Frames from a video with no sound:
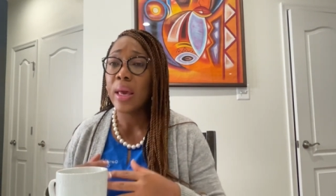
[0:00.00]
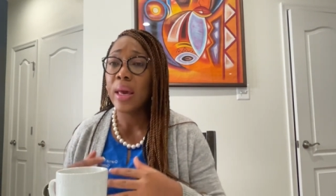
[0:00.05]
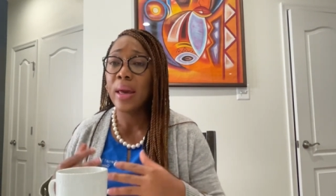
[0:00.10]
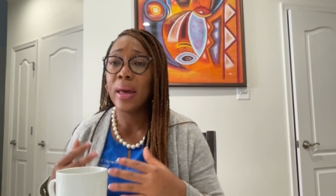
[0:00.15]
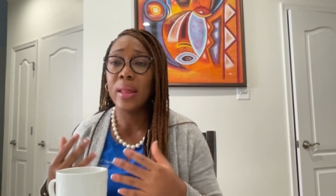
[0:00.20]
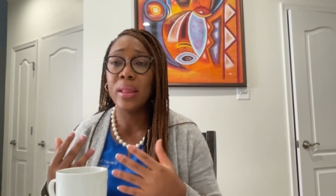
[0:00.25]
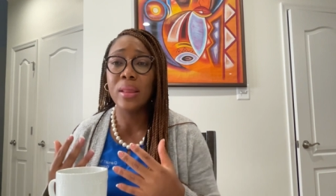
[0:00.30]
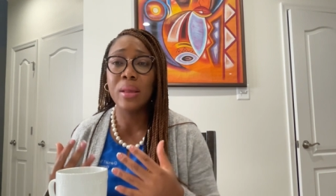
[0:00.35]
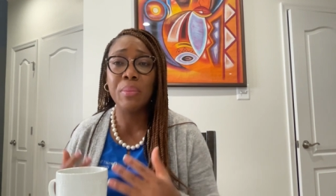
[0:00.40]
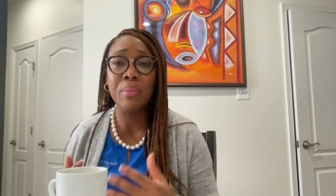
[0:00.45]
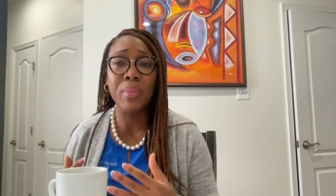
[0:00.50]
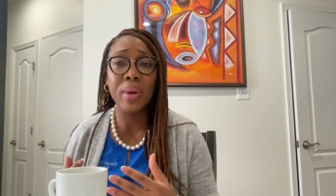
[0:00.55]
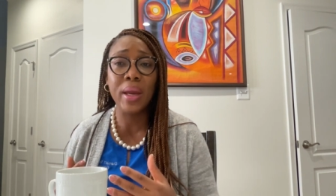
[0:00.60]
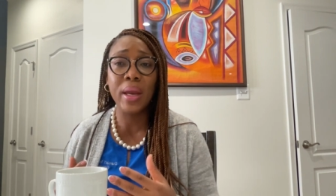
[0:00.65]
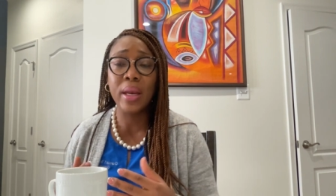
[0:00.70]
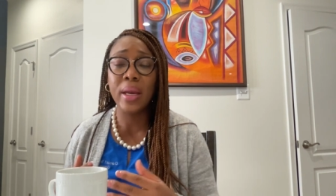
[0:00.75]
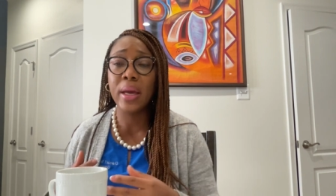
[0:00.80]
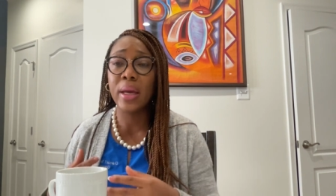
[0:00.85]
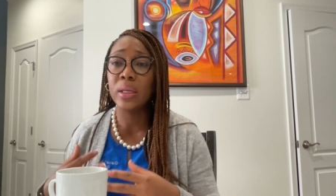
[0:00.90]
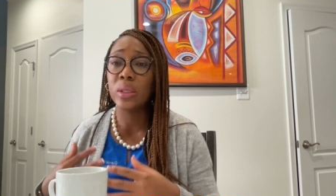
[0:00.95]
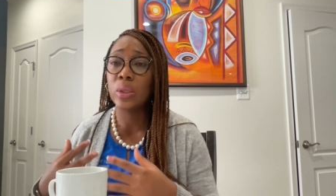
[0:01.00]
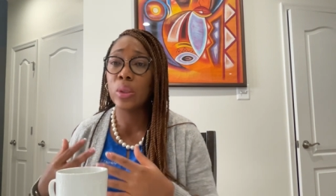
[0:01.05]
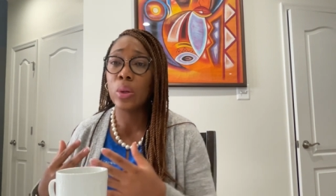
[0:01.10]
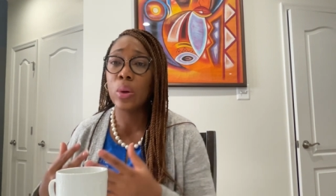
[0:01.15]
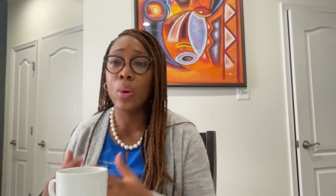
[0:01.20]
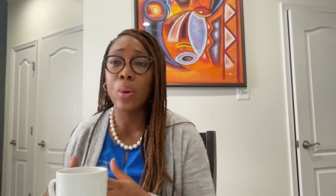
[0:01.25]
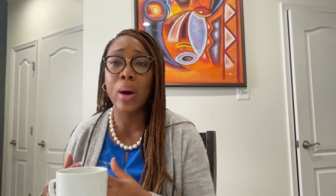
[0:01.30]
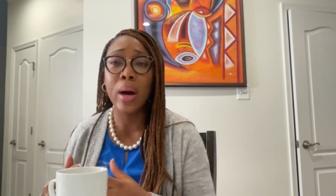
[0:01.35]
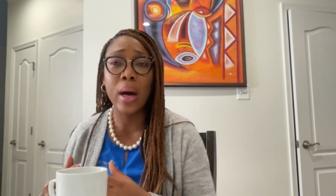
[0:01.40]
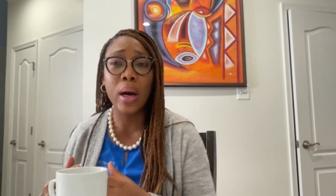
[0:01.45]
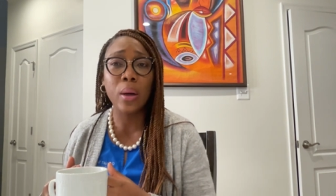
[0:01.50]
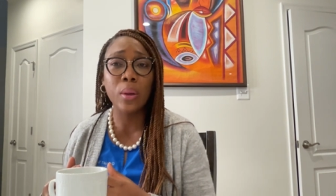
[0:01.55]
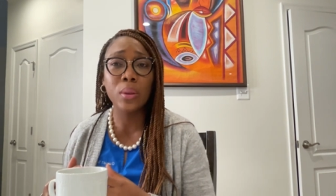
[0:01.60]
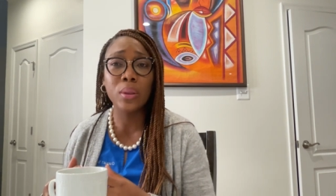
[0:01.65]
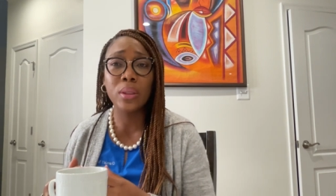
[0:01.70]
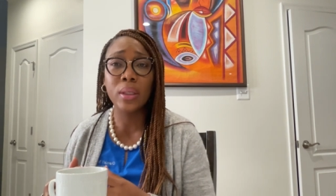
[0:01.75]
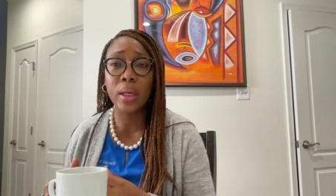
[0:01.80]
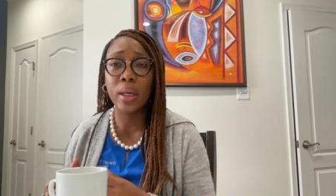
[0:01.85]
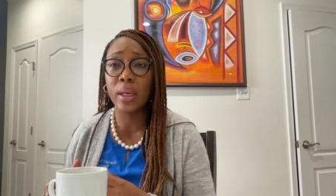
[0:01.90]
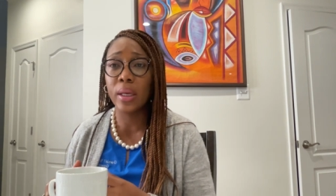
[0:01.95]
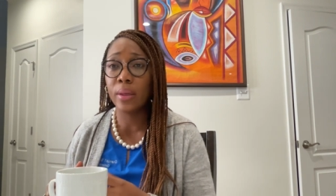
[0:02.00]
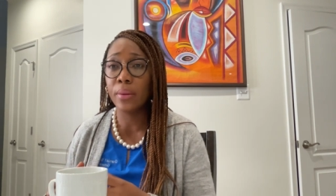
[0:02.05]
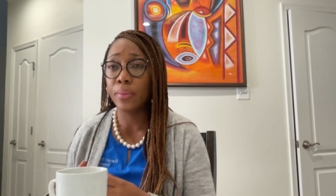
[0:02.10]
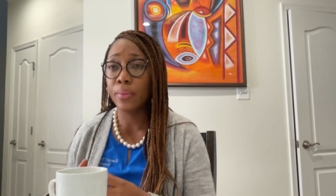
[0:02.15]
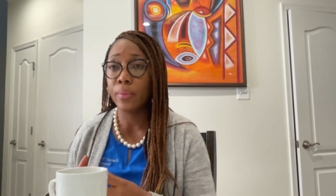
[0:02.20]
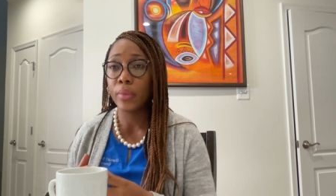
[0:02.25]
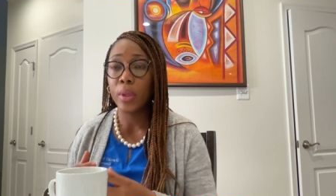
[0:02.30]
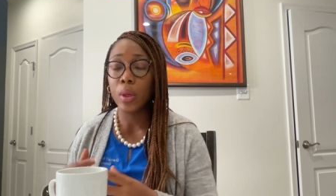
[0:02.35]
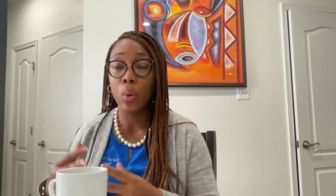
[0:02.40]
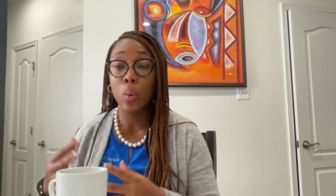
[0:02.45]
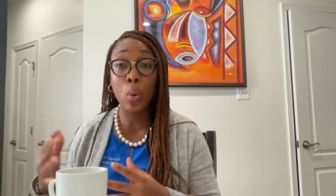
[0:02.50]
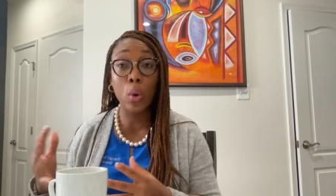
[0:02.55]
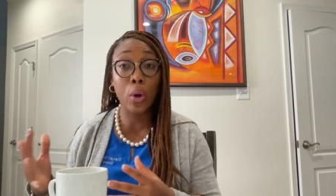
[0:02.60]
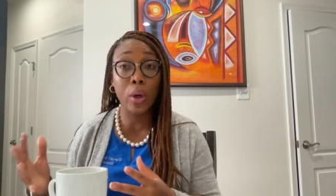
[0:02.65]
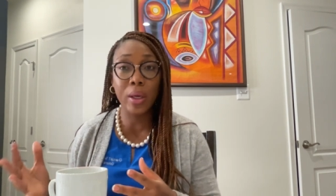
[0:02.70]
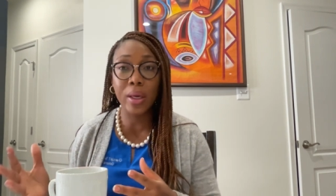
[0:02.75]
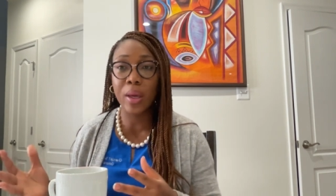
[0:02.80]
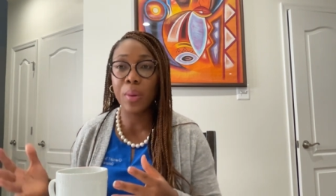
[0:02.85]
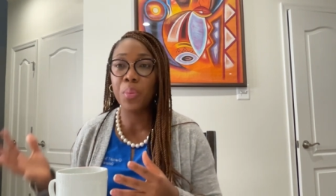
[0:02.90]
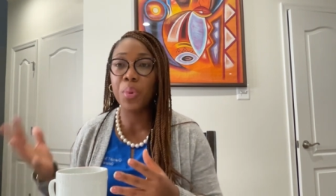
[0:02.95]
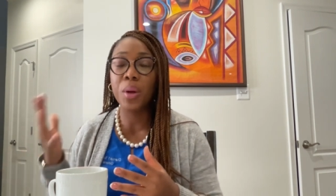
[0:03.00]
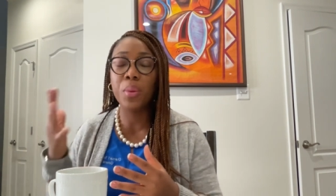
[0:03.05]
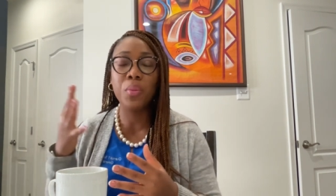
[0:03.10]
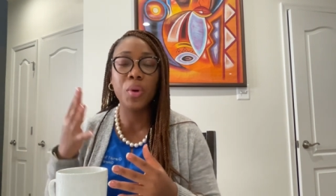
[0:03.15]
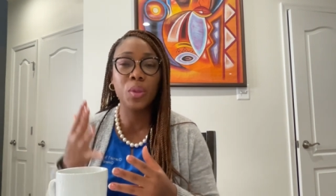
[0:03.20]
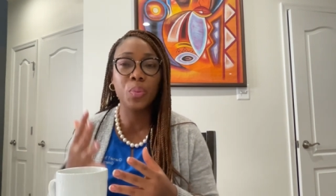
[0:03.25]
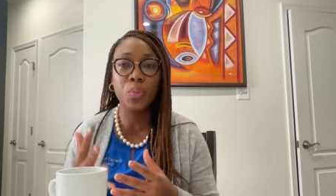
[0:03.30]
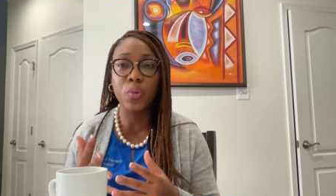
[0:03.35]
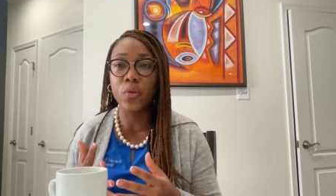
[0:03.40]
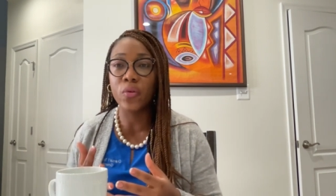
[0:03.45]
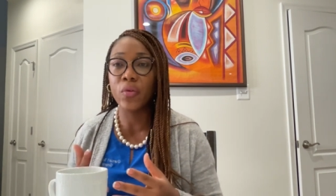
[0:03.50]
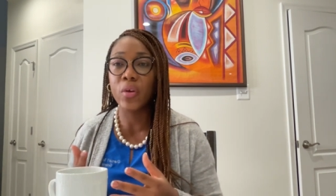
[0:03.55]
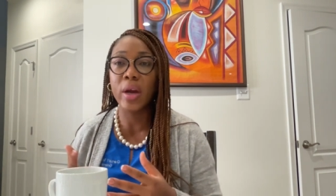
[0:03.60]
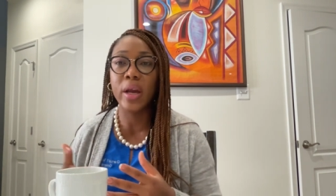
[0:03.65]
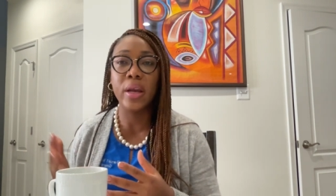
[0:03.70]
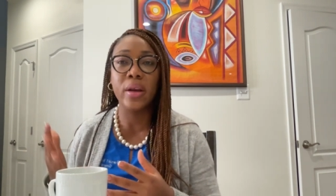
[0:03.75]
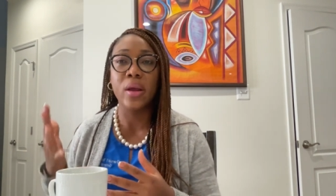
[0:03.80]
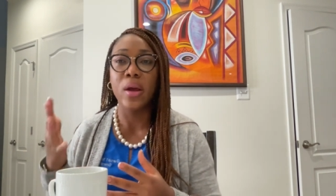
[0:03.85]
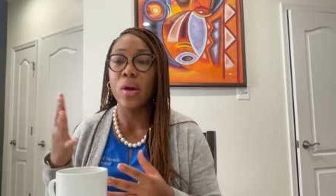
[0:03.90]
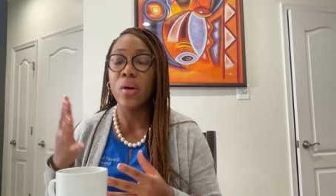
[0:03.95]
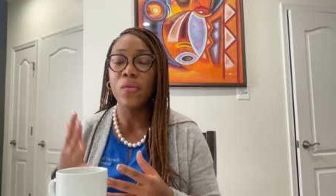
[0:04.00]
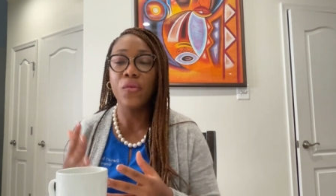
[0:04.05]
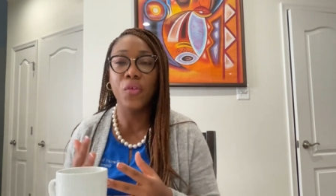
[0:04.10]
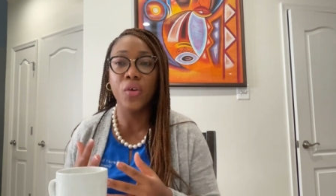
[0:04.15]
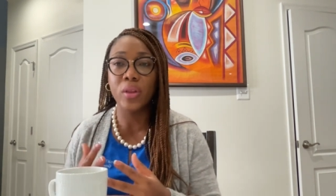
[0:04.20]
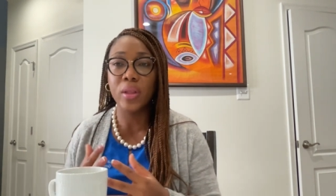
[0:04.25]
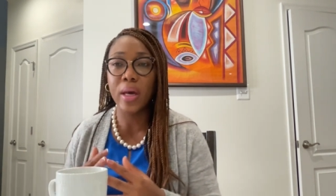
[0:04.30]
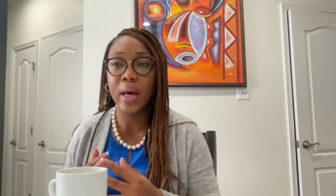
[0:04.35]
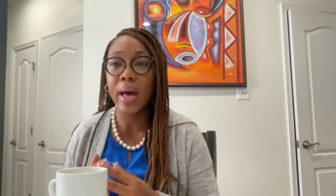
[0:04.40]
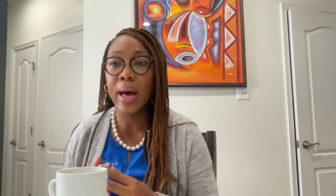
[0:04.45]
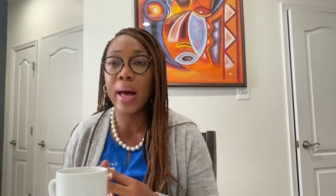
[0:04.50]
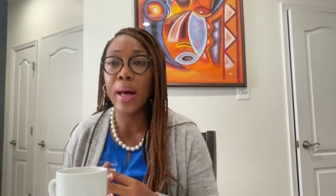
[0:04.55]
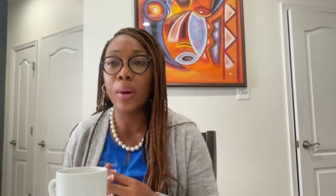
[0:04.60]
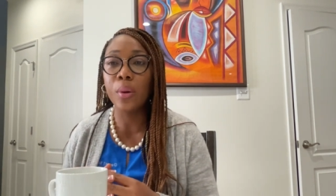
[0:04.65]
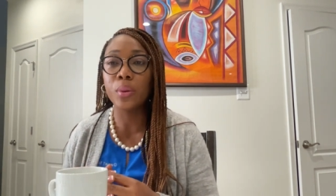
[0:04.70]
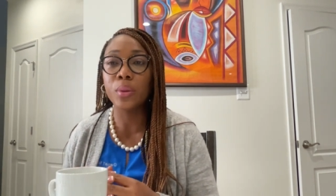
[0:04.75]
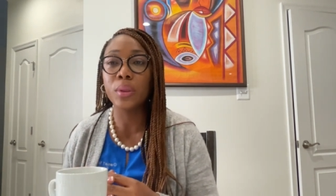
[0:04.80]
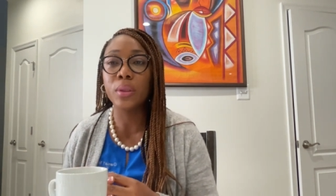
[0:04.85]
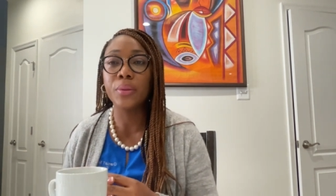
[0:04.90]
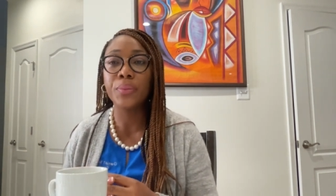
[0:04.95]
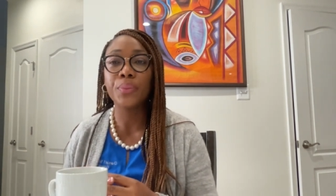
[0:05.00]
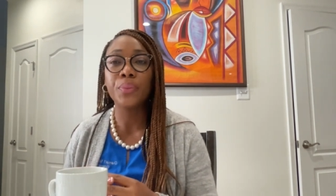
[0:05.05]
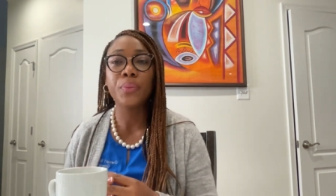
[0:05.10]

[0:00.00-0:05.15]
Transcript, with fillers: and the men had to go out and work and pretty much provide for the house.